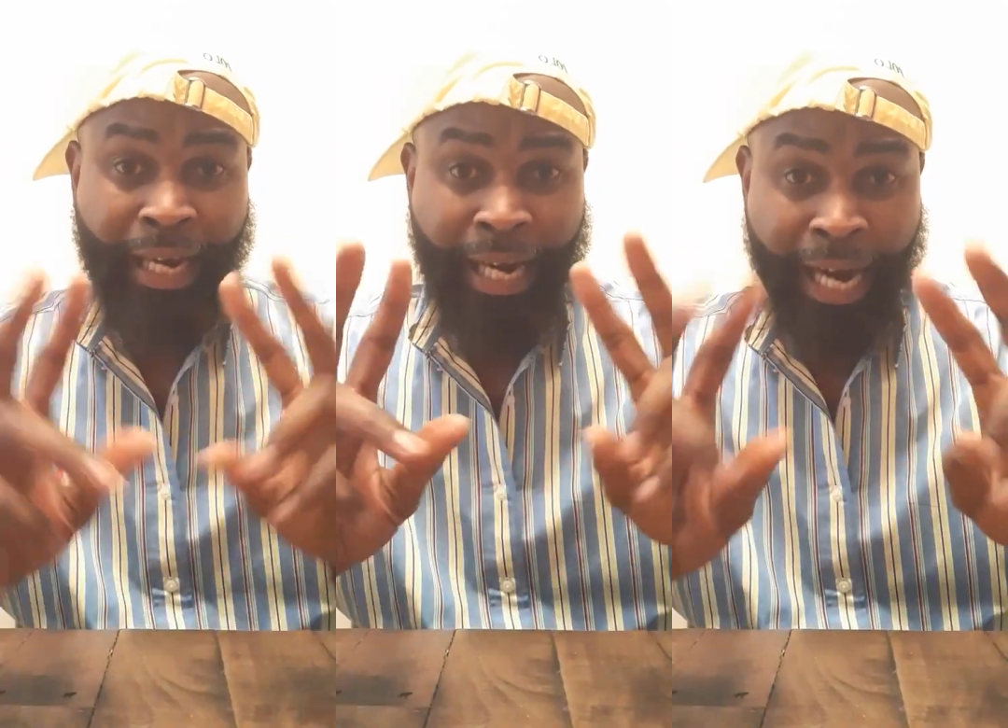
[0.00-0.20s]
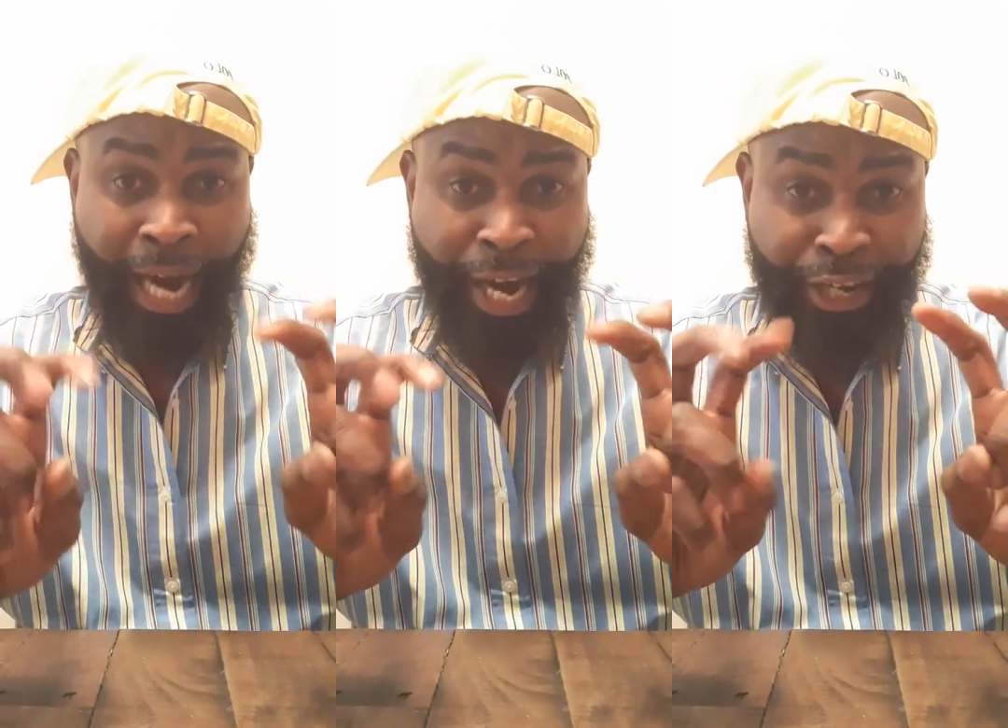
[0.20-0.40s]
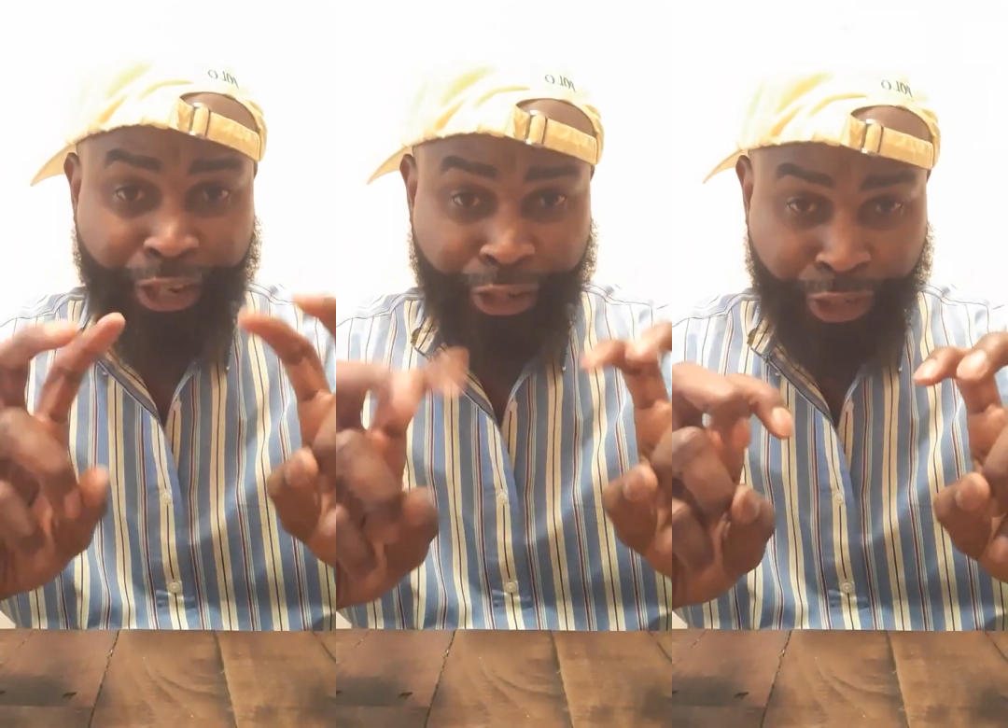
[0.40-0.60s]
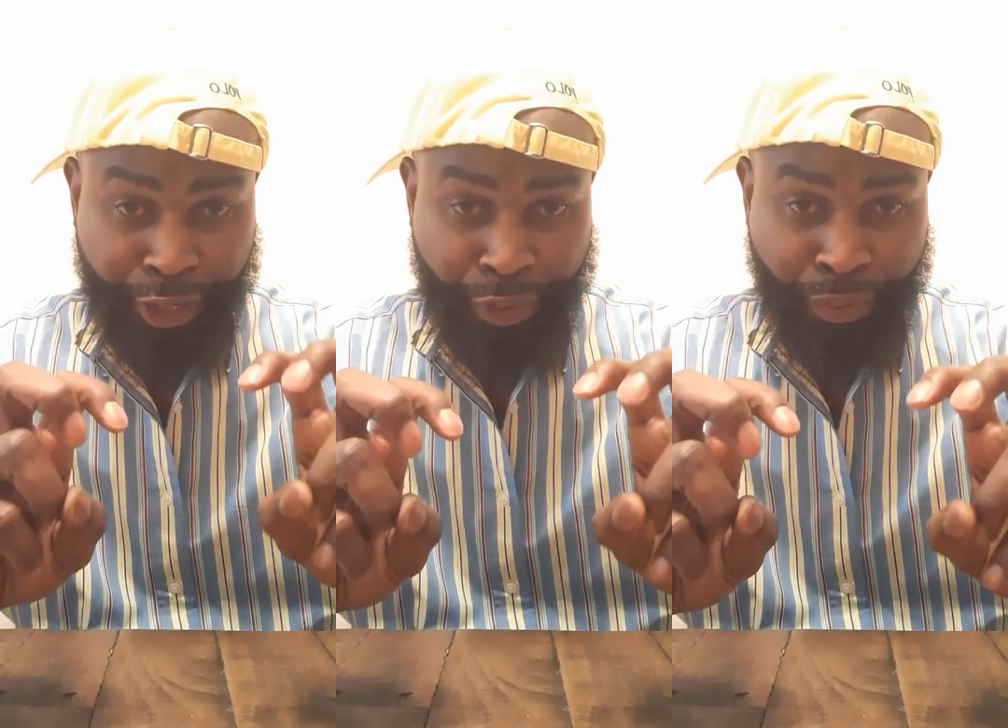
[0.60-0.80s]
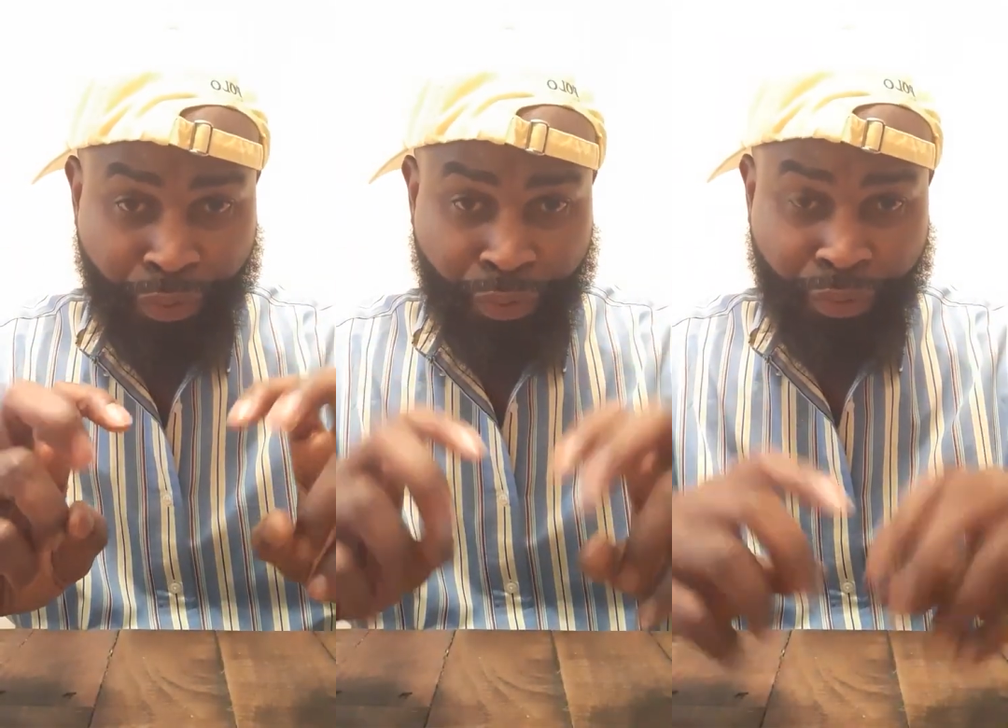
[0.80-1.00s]
hire
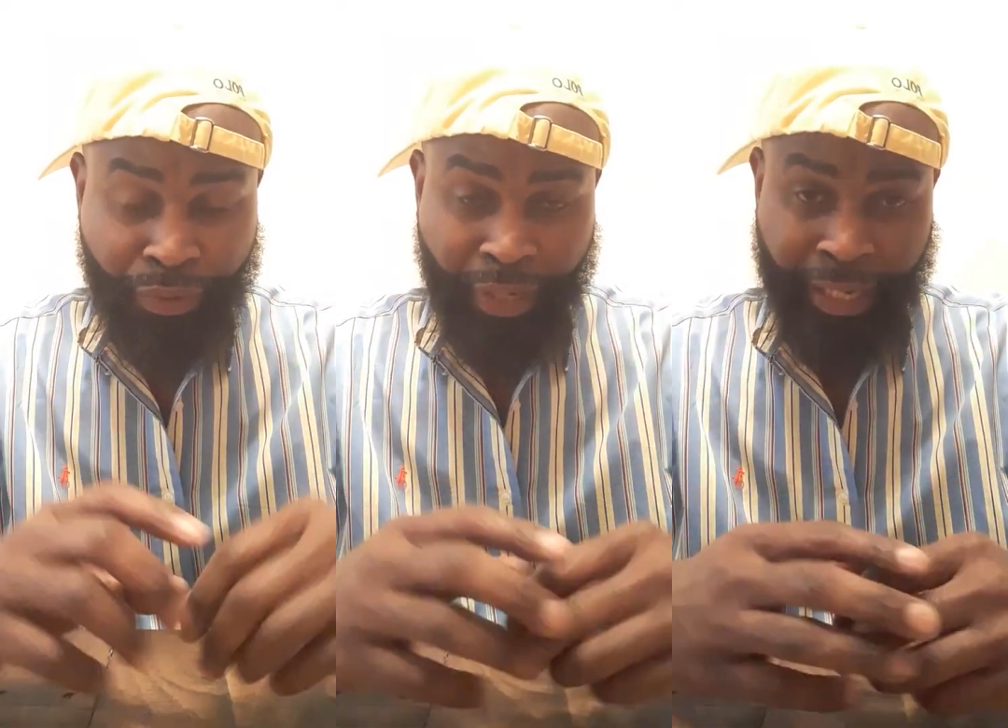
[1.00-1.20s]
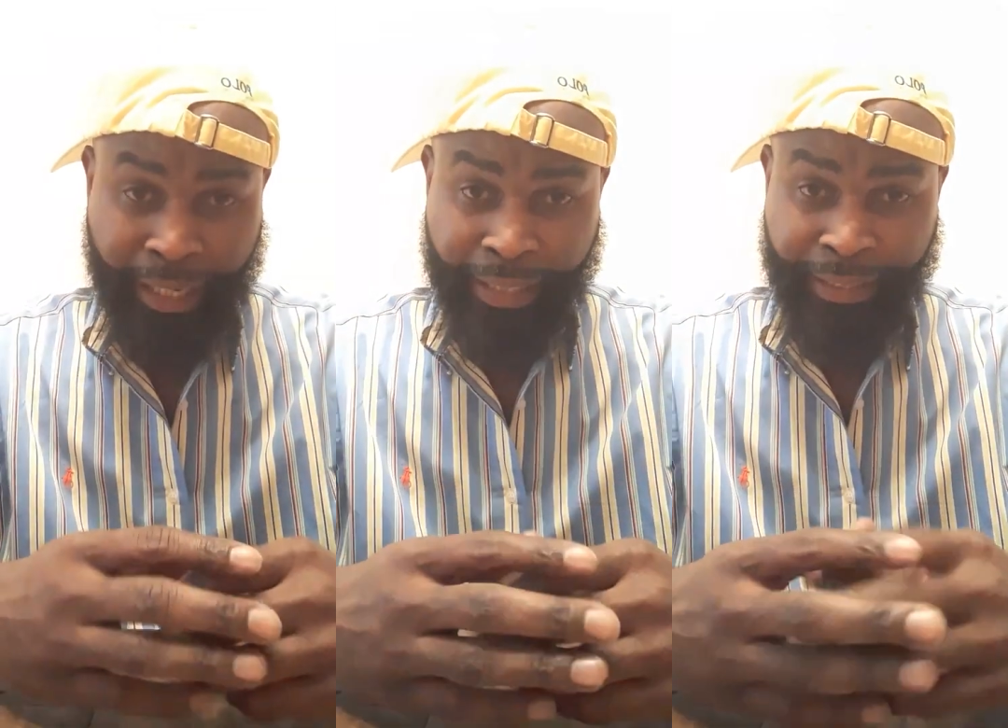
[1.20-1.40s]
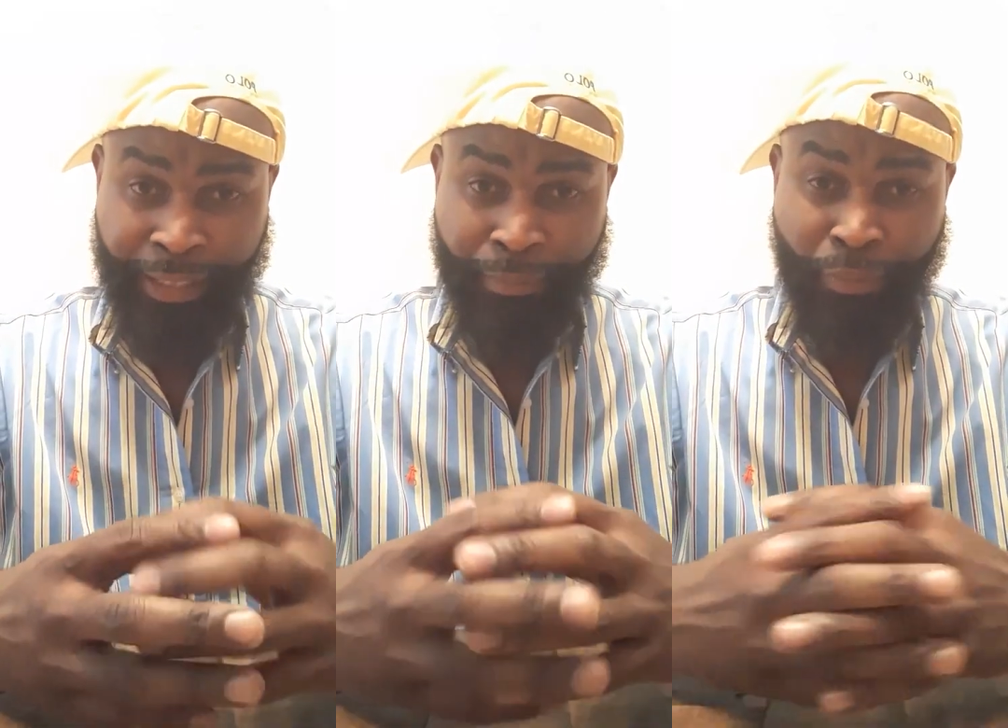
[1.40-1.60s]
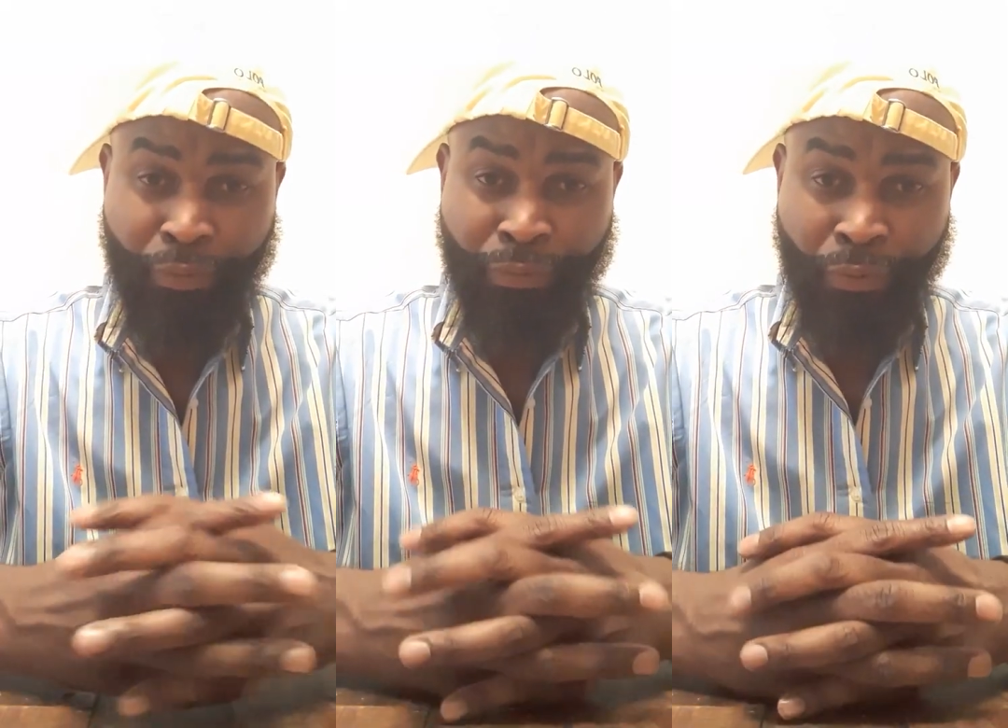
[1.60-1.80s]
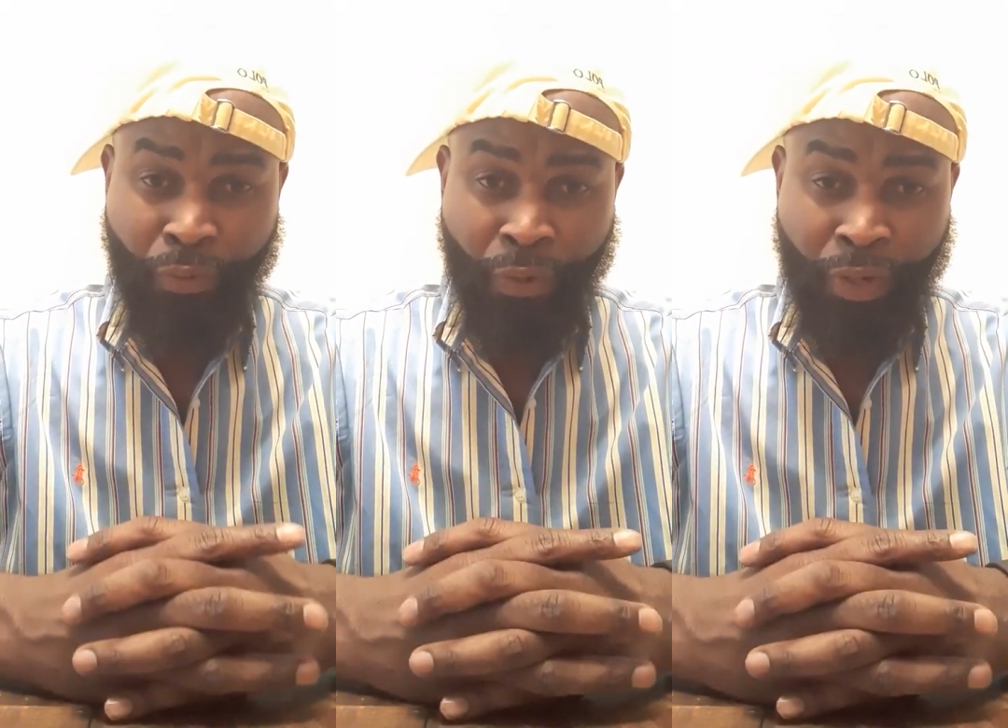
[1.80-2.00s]
you, like I said
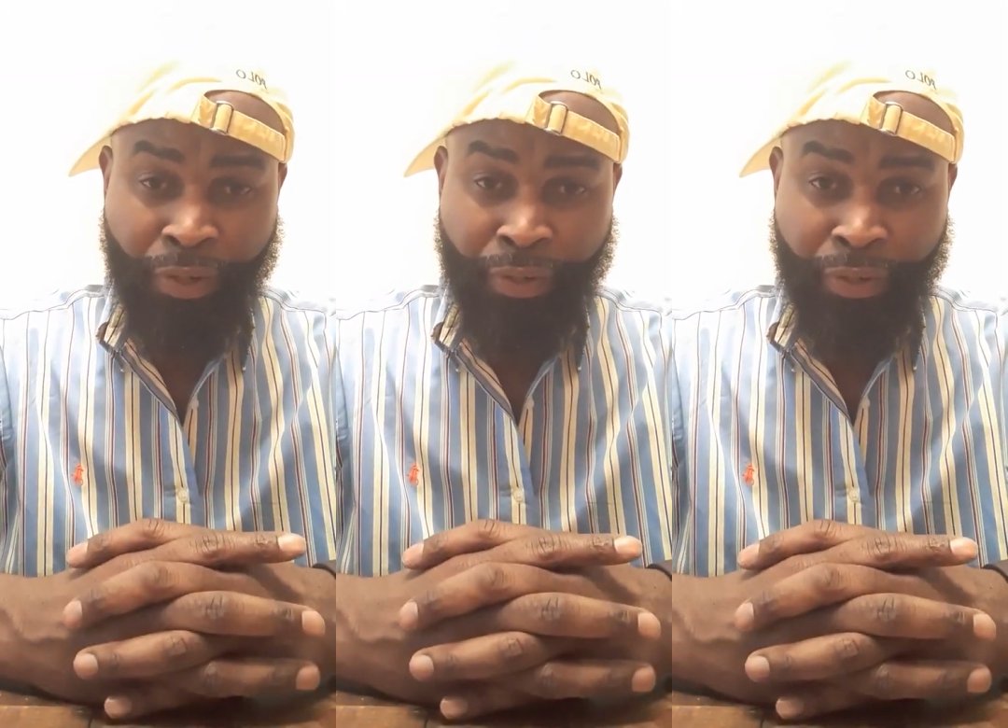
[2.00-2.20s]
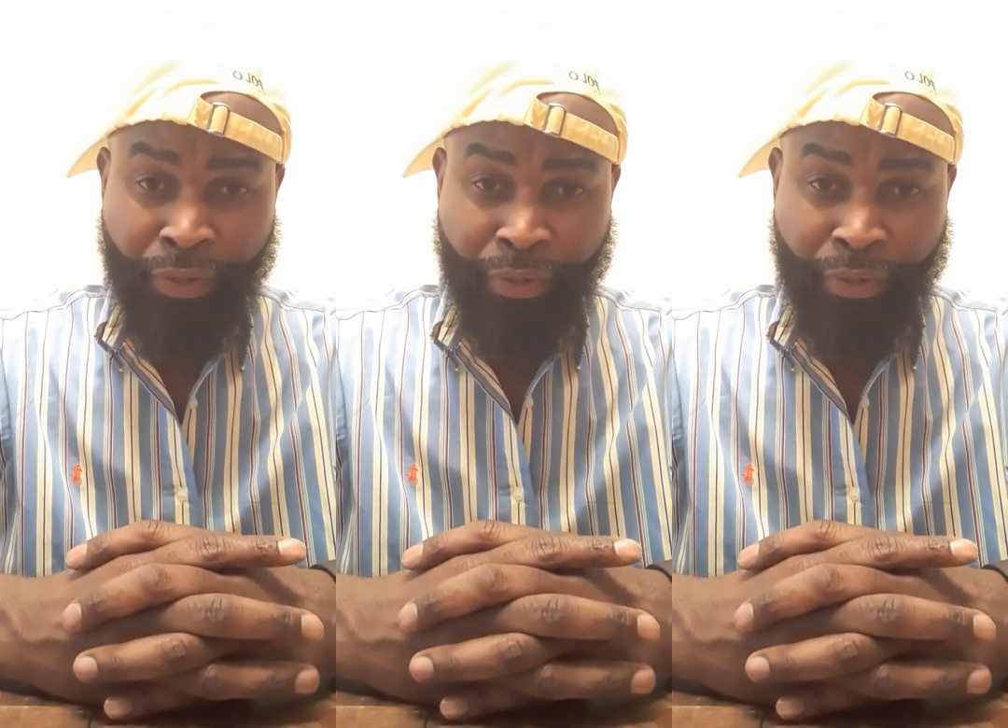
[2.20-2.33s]
before,